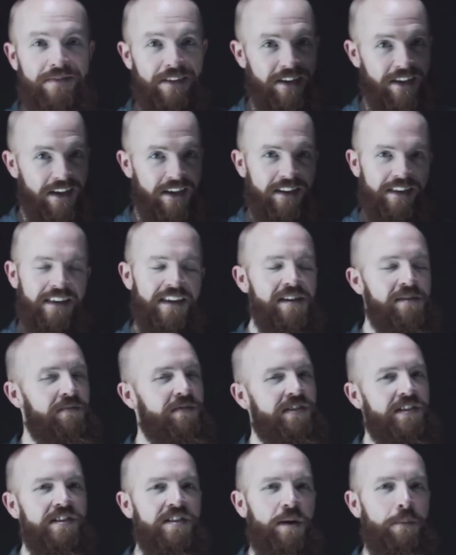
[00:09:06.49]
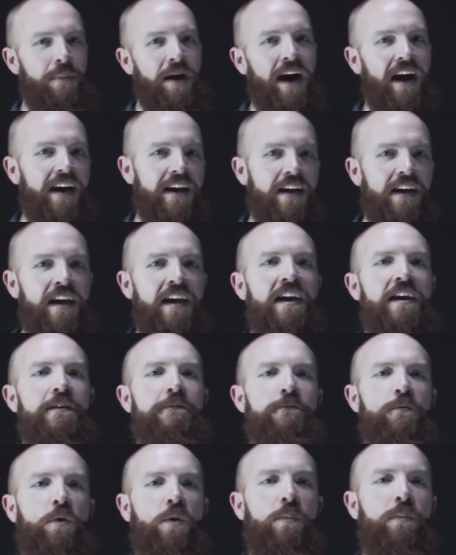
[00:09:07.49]
again, the emphasis on pi,
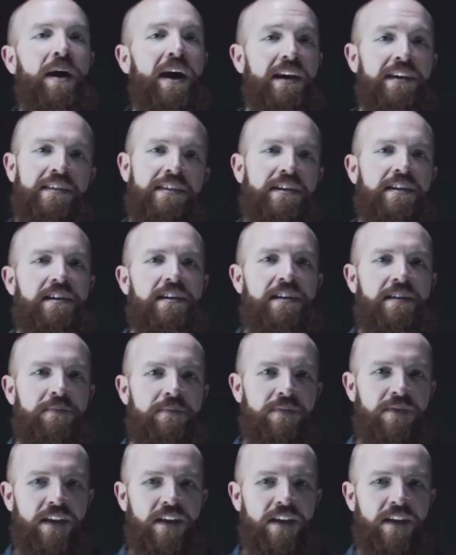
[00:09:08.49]
for Python.